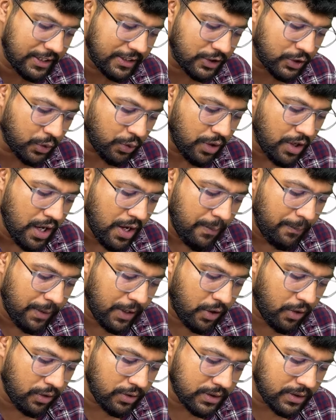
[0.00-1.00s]
issue,
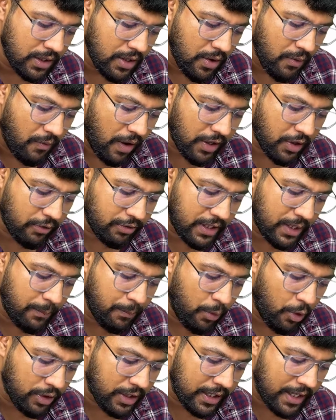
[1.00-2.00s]
because one of the
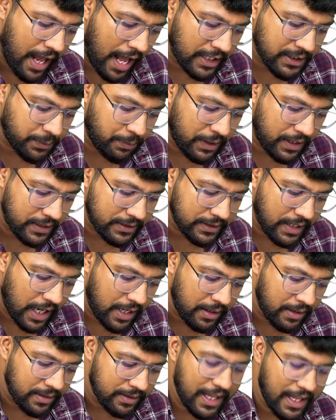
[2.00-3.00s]
important aspect is
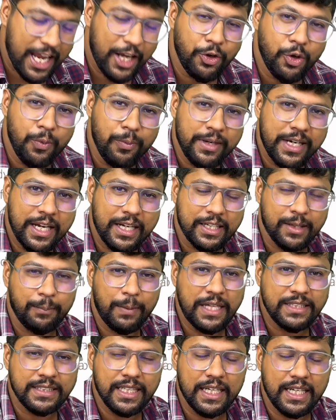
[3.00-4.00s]
that the enumerate,
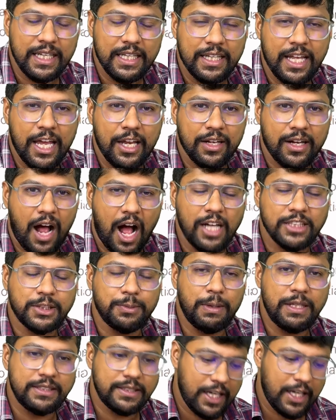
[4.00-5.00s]
basically the caste
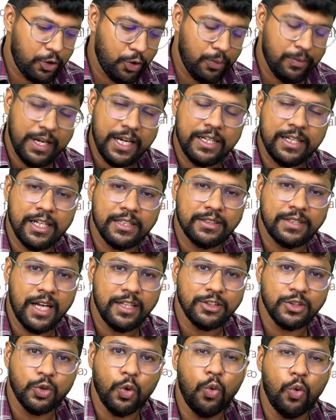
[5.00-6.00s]
based enumerators are
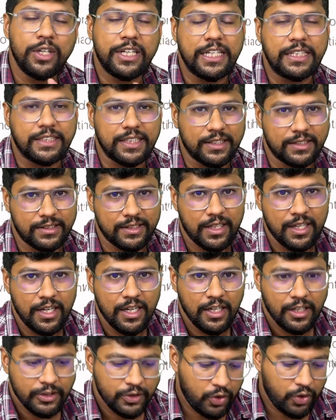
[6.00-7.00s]
school teachers.
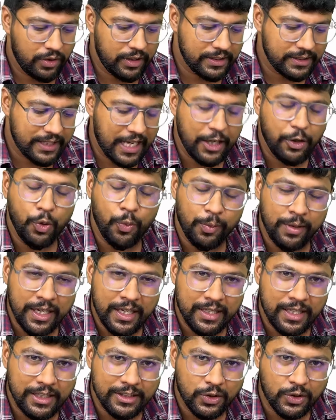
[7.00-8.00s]
So these
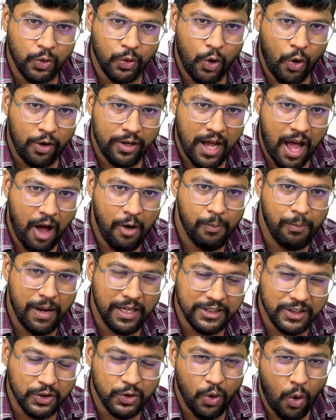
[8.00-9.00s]
enumerators do not have
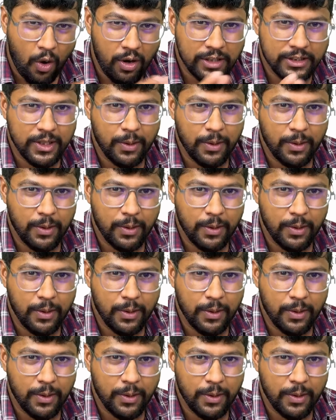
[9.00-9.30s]
much knowledge